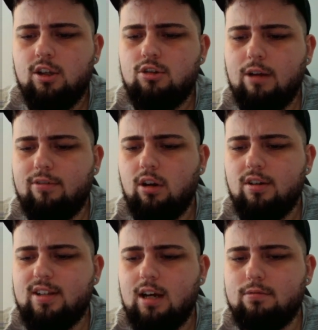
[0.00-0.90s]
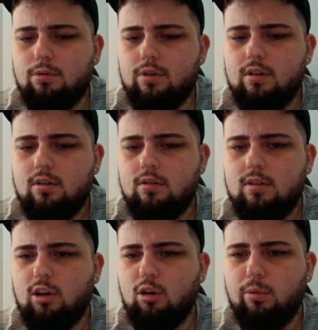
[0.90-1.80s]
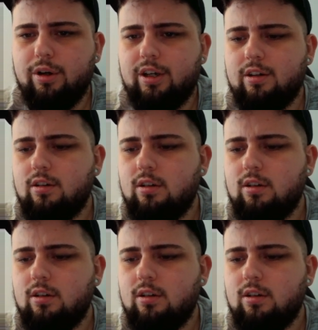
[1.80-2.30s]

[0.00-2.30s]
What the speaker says: Traffic lights out of order. They're not working.